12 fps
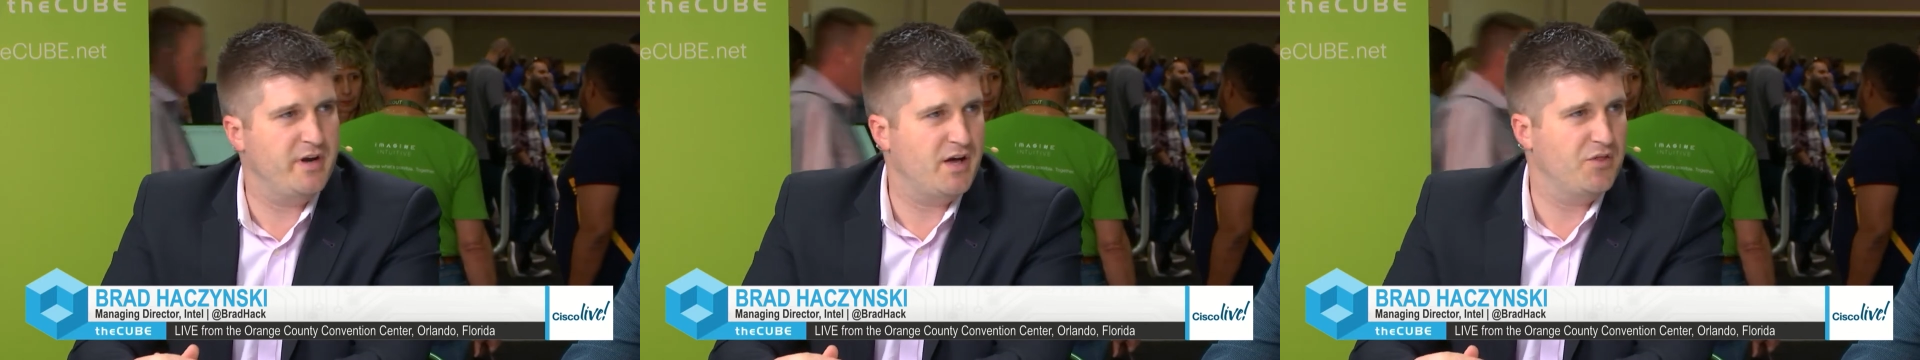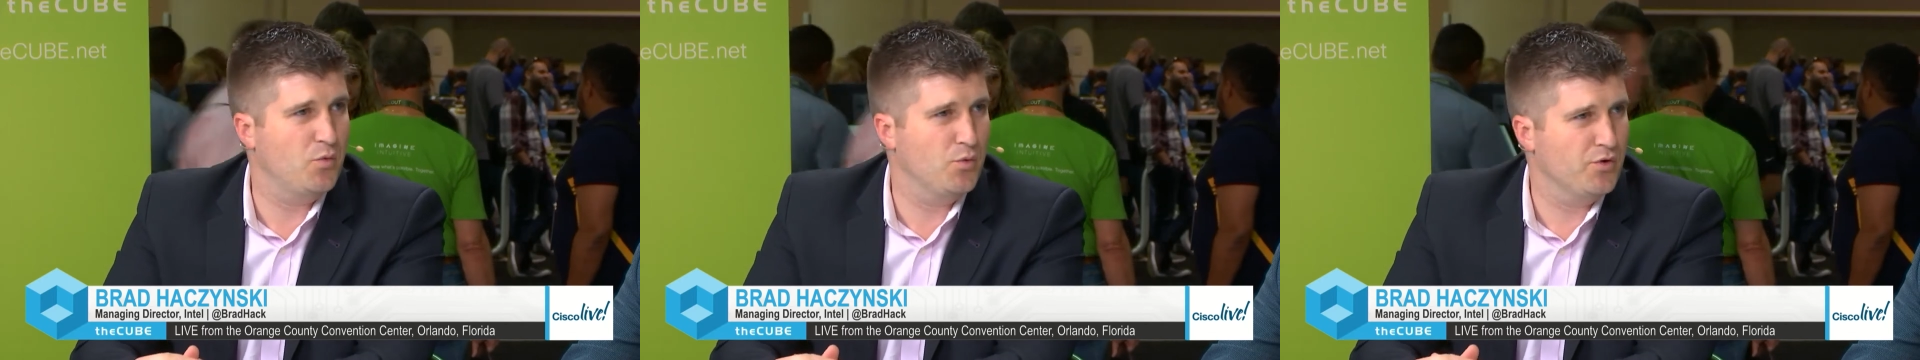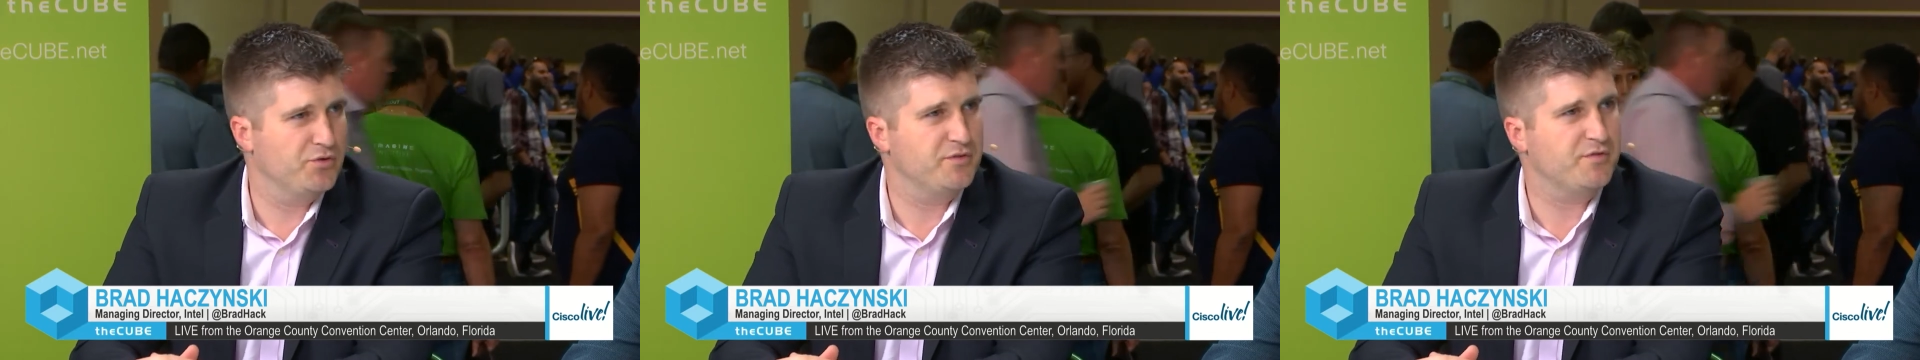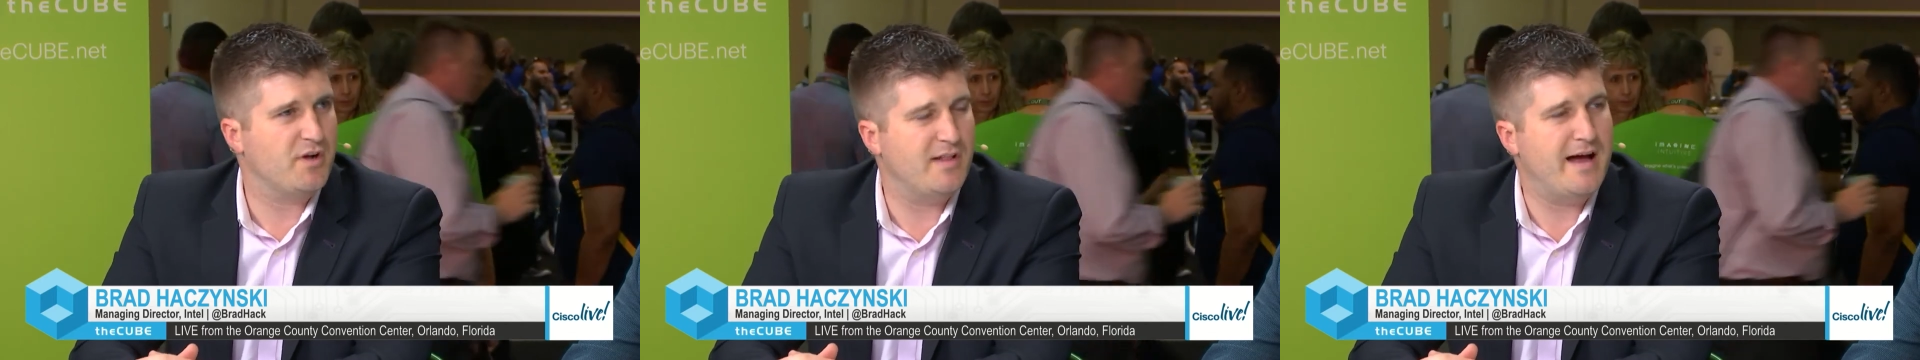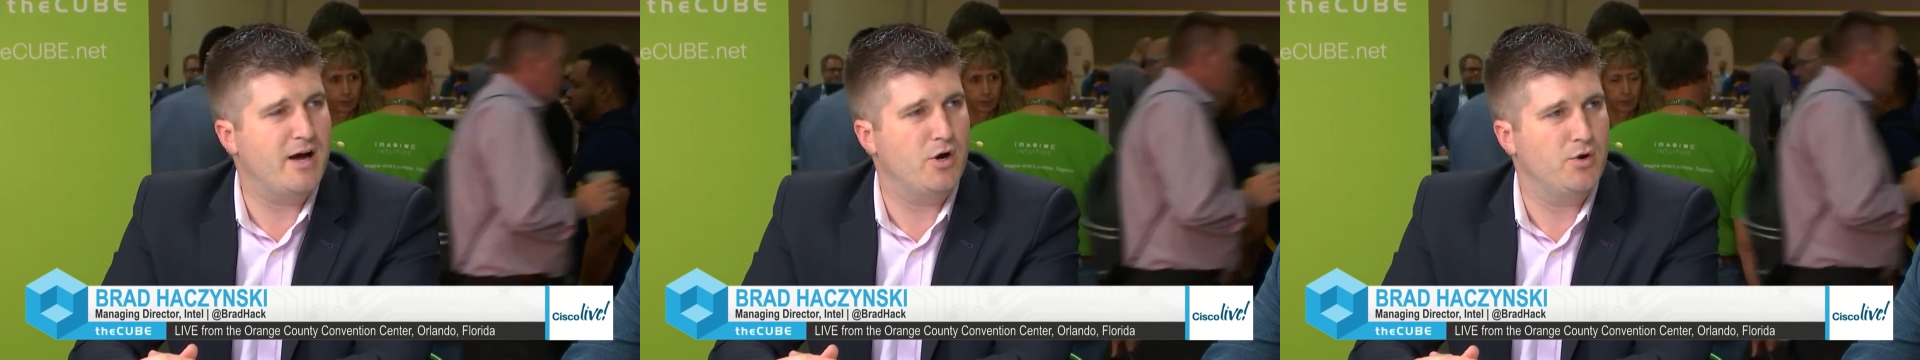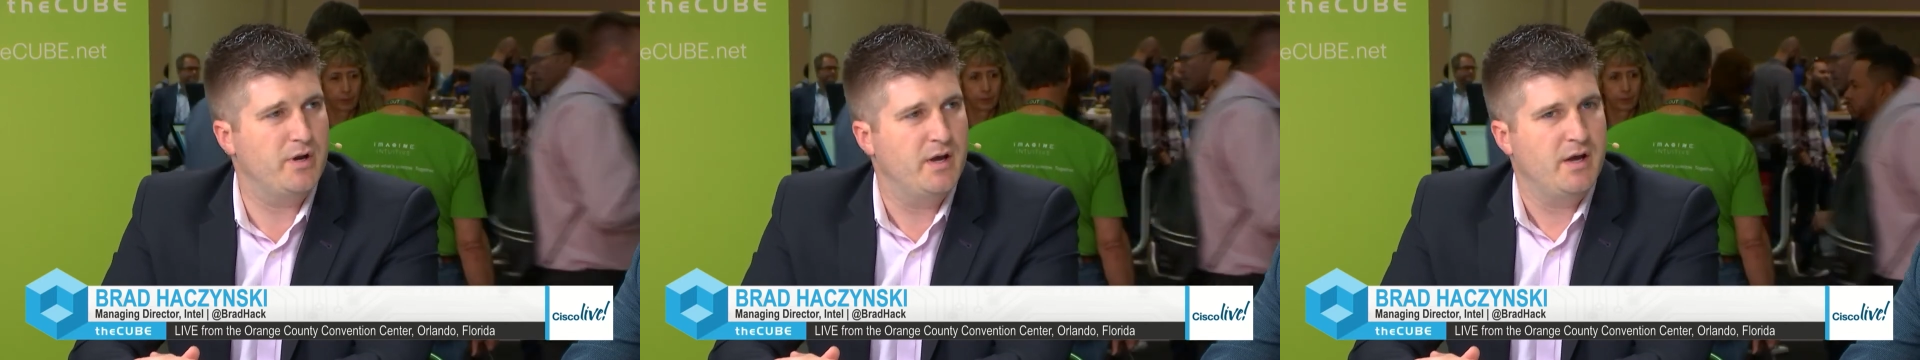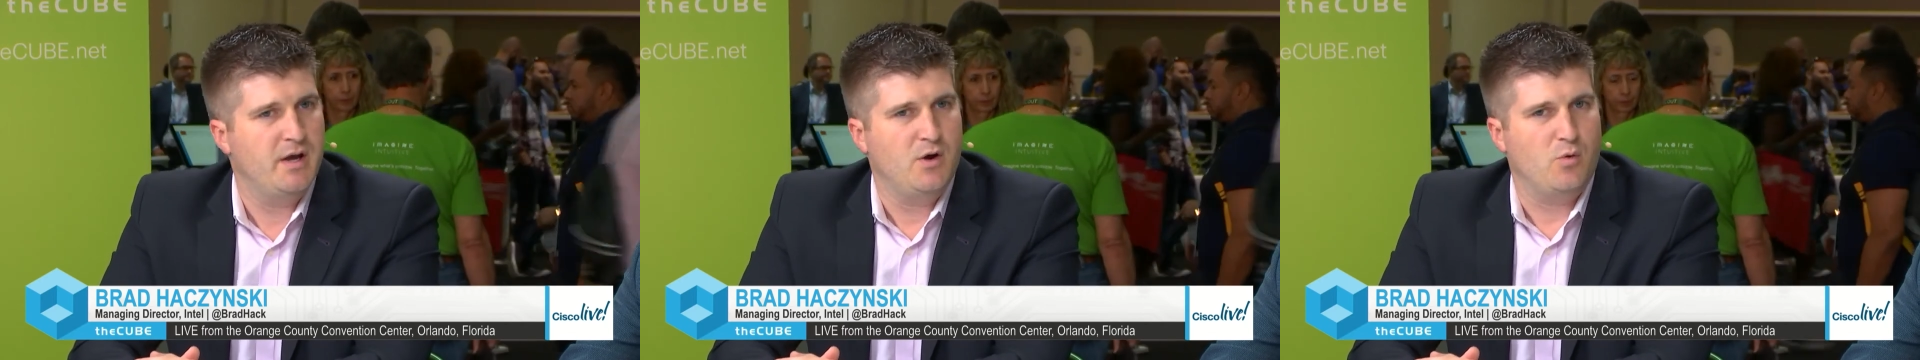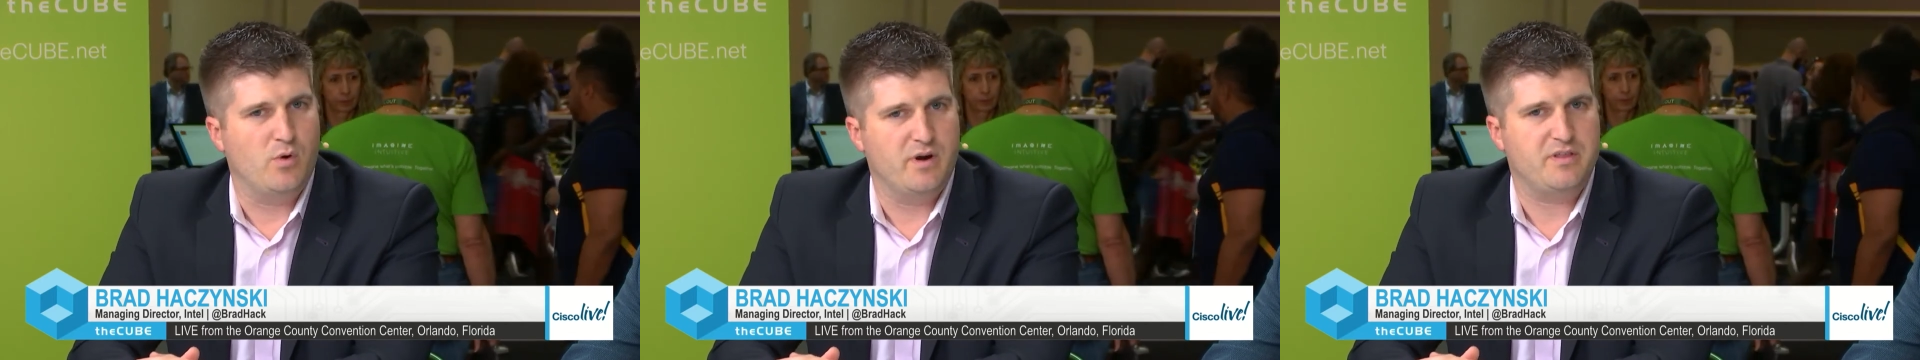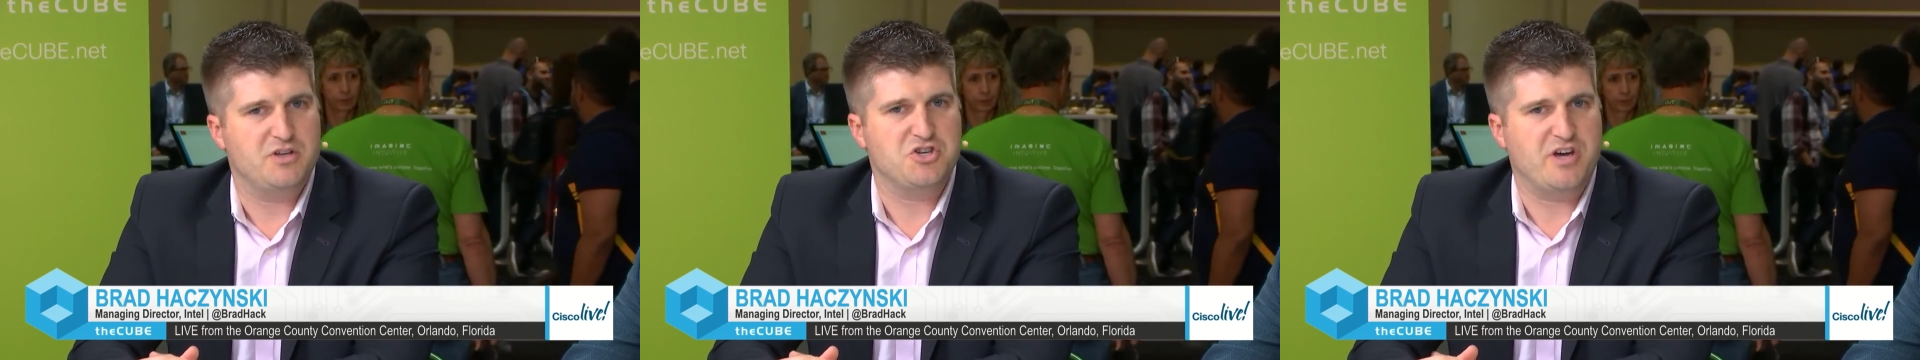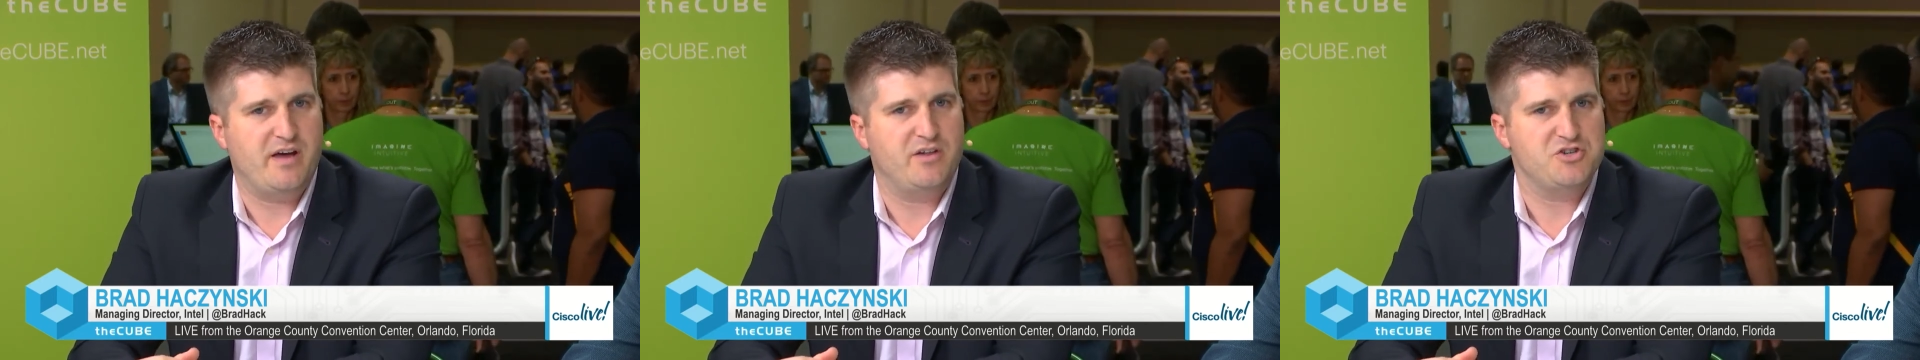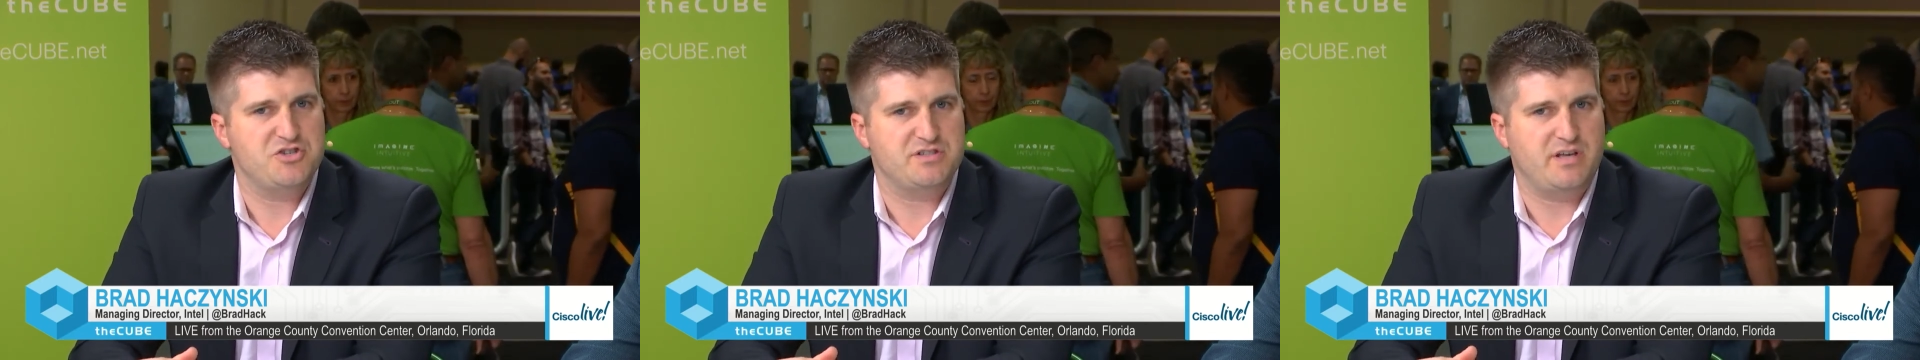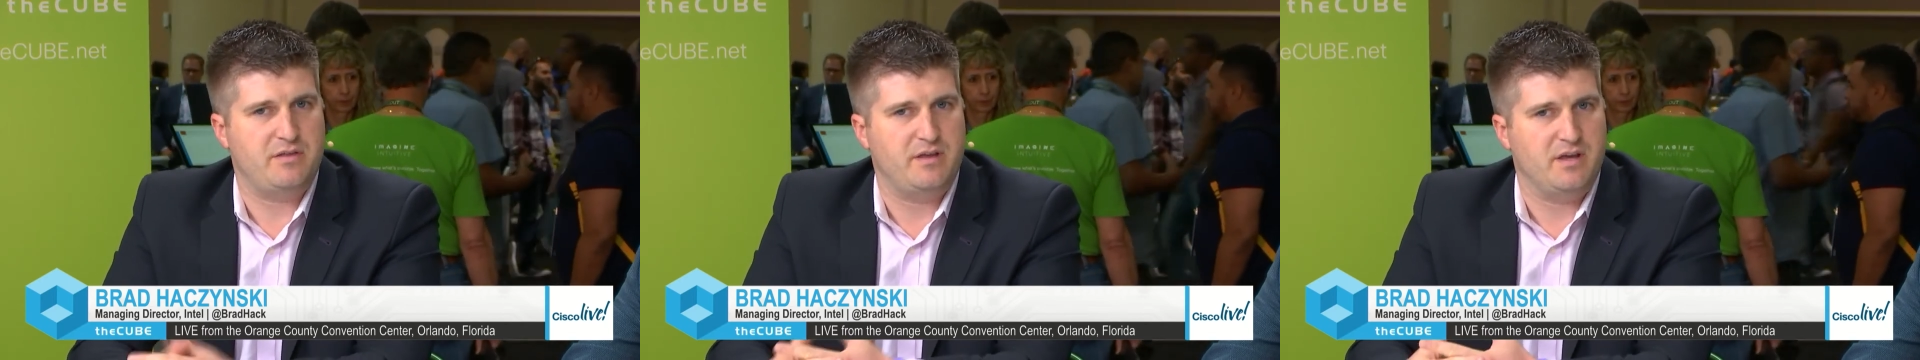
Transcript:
Speaker 1: in on the world of cloud. One of the challenges I